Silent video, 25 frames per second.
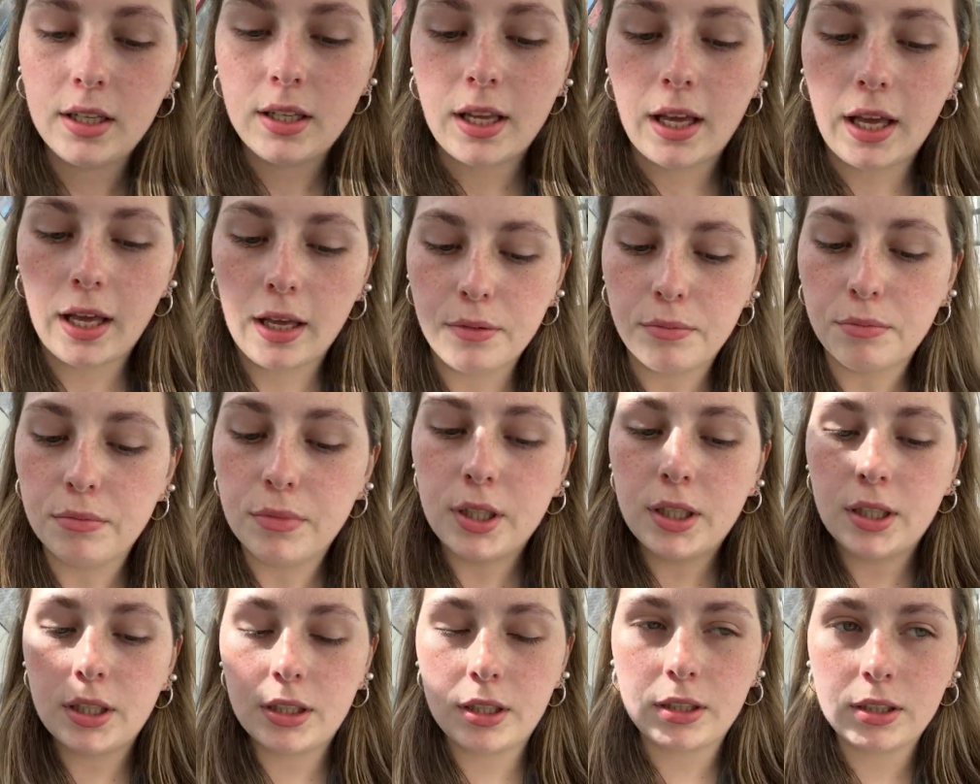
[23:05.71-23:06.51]

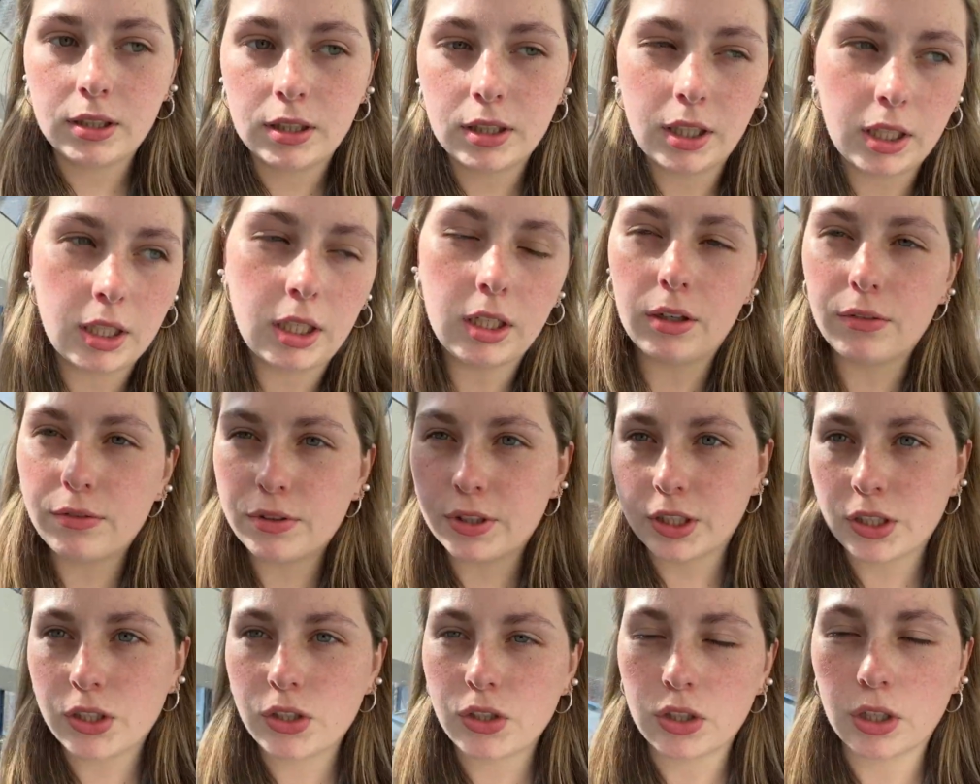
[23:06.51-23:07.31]
Um, I love
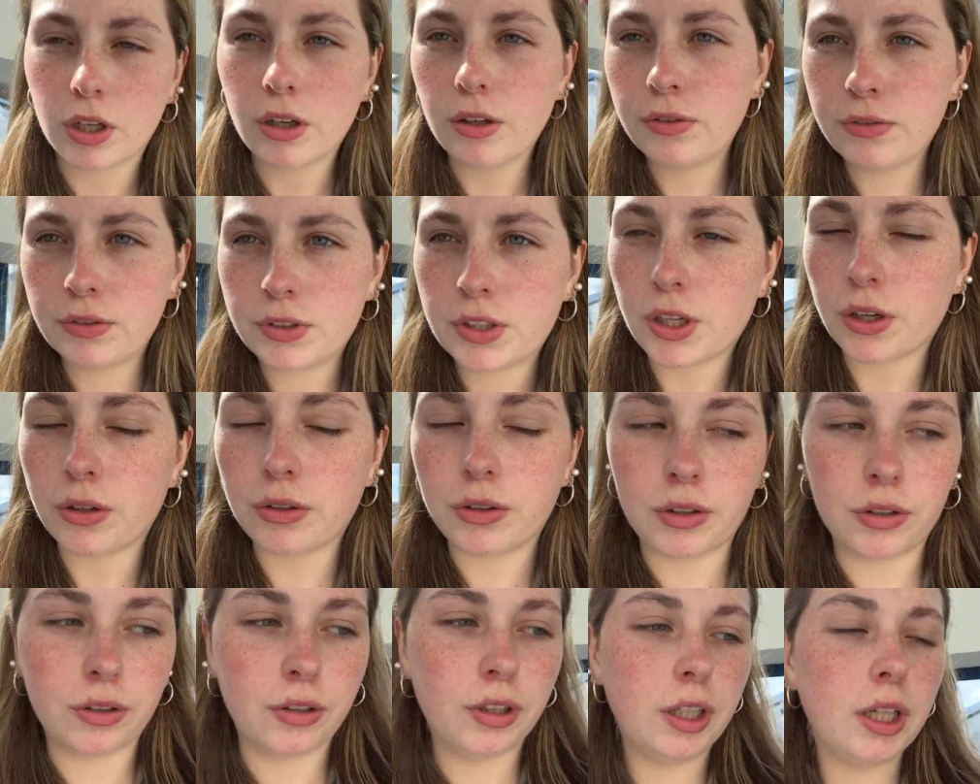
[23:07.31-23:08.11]
her stuff, so
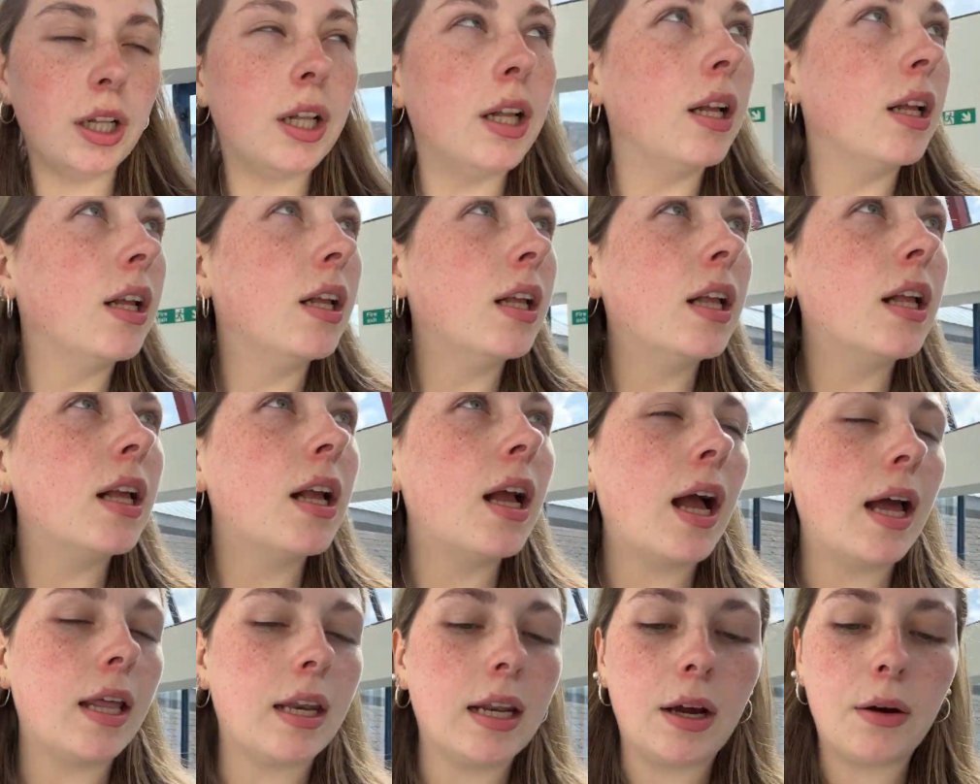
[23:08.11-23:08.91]
cool.
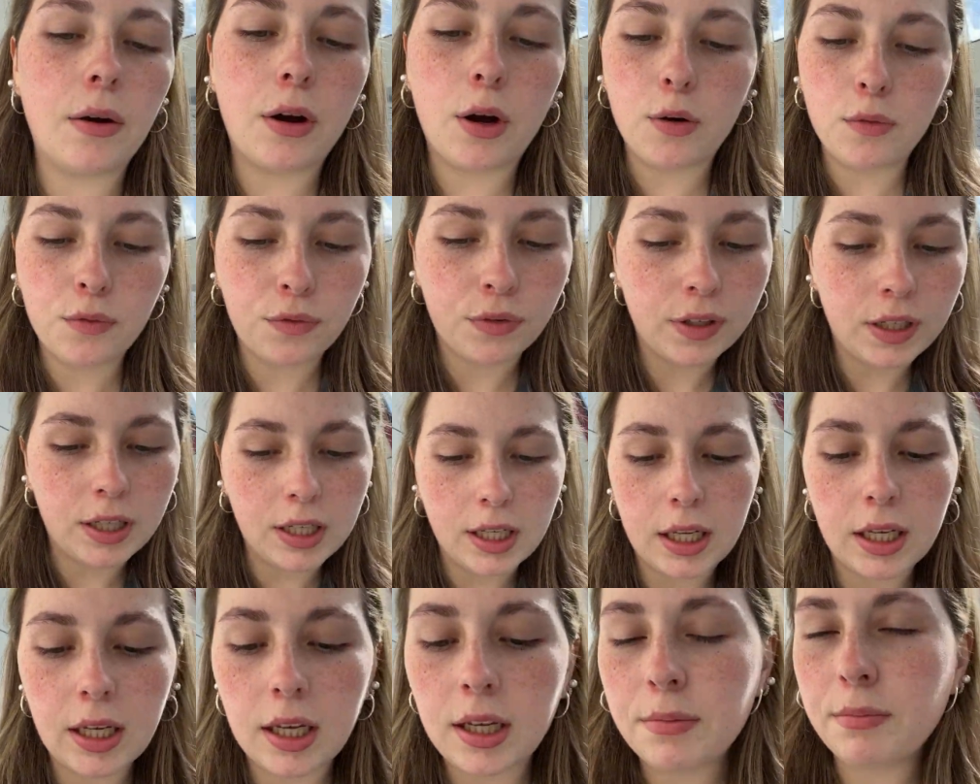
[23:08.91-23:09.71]
And now
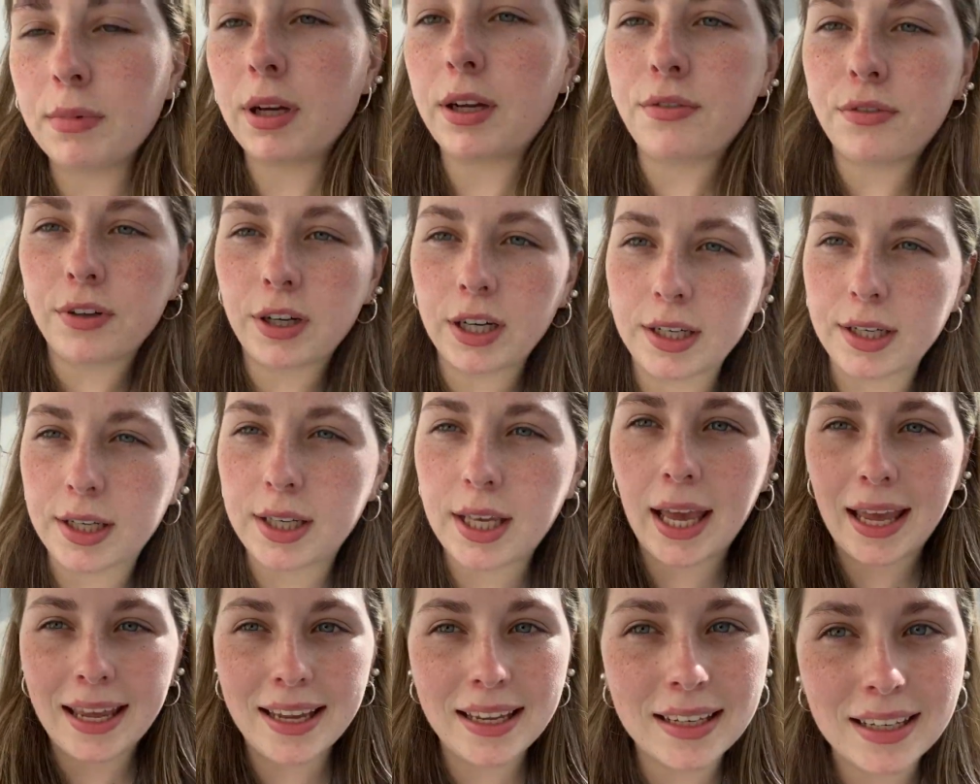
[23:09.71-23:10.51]
hopefully my friend
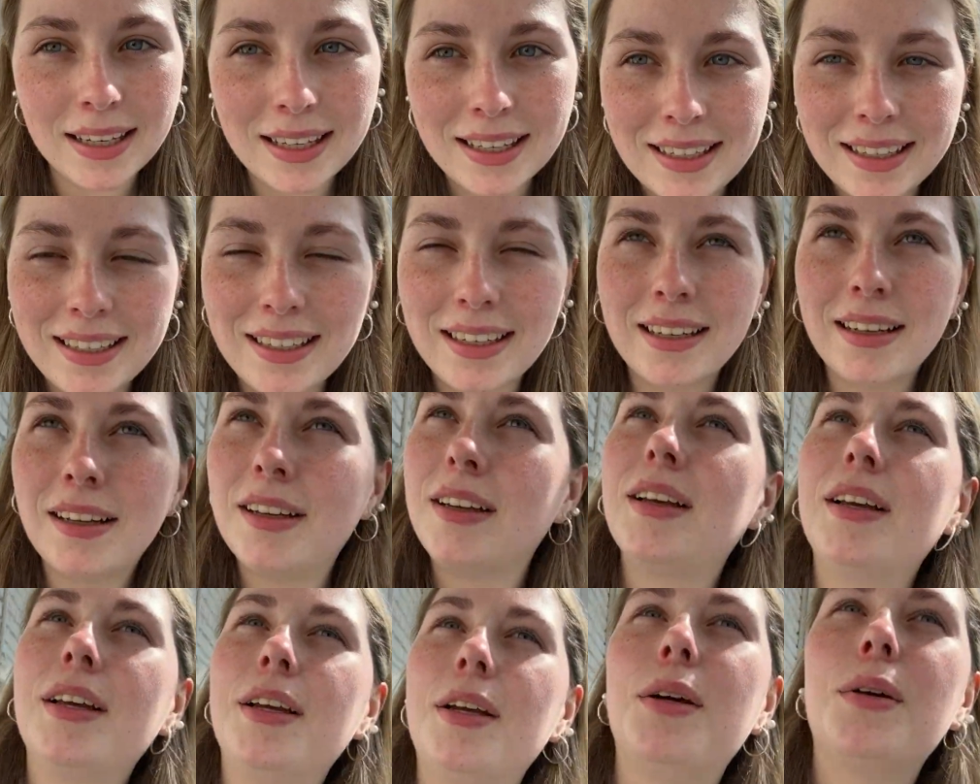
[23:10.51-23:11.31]
Caitlin
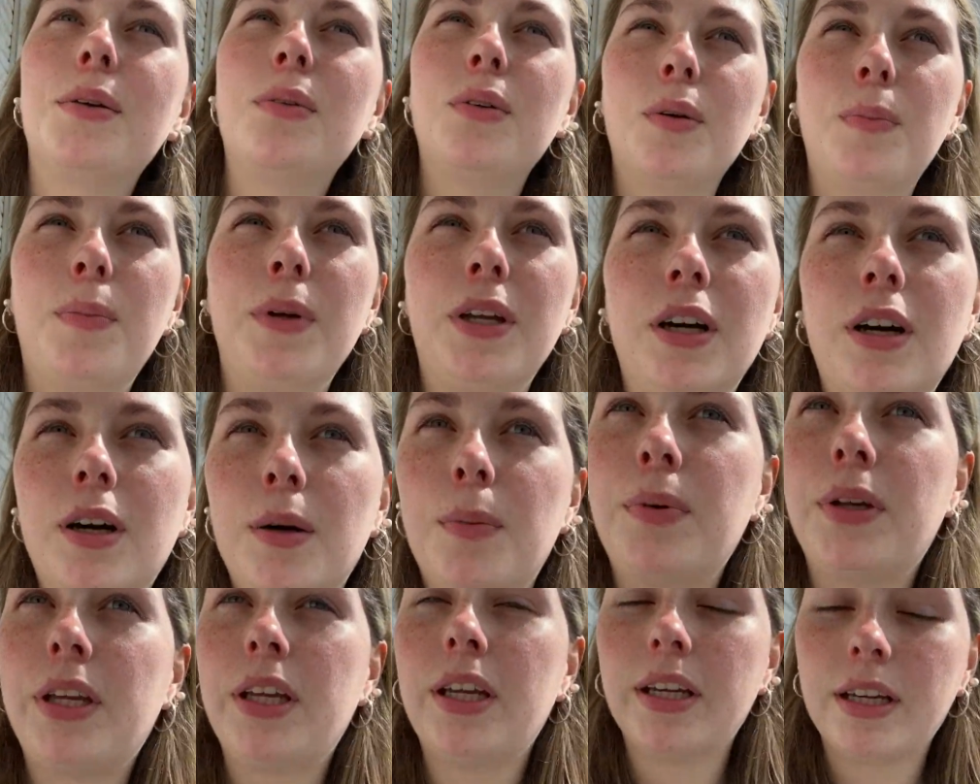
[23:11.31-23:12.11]
will be
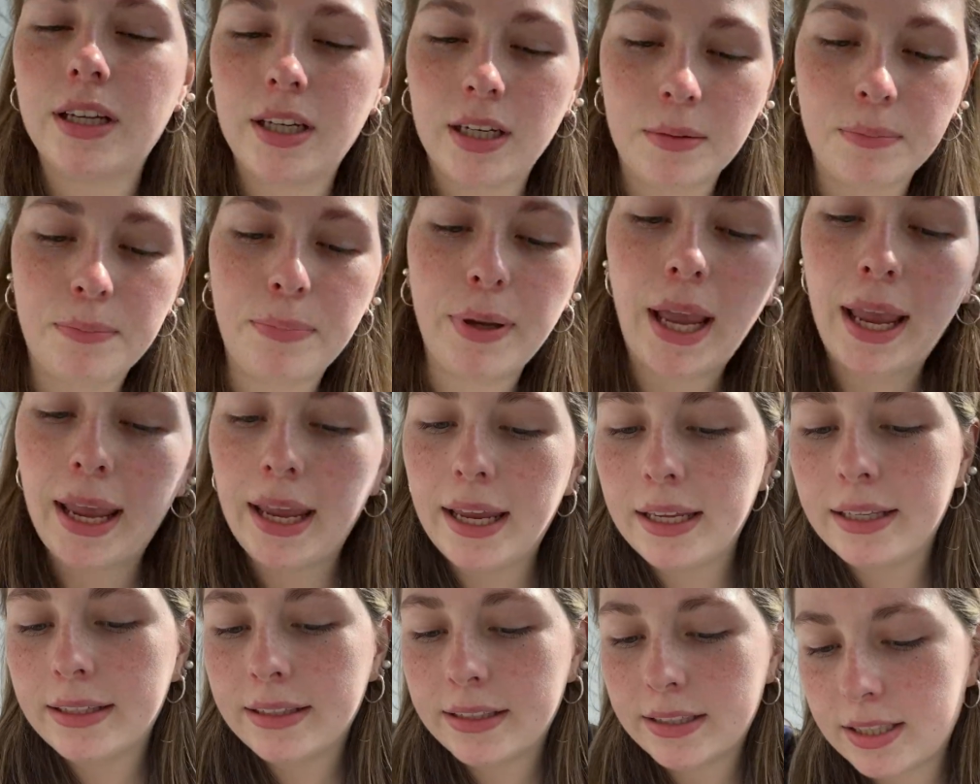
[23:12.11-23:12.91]
up here in
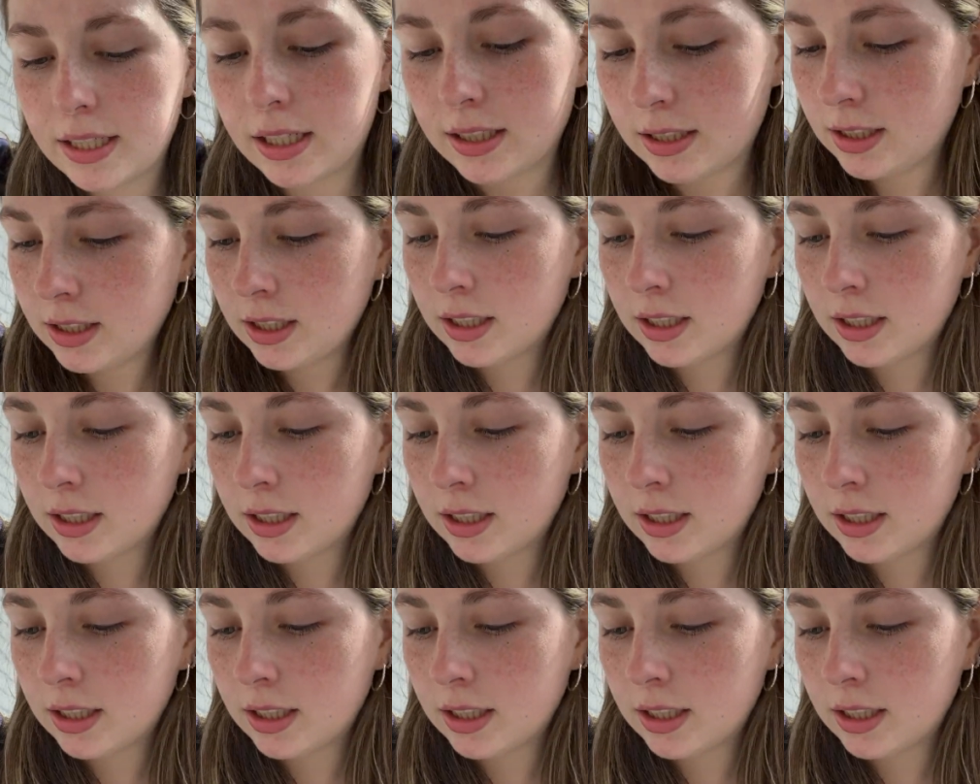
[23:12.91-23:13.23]
paint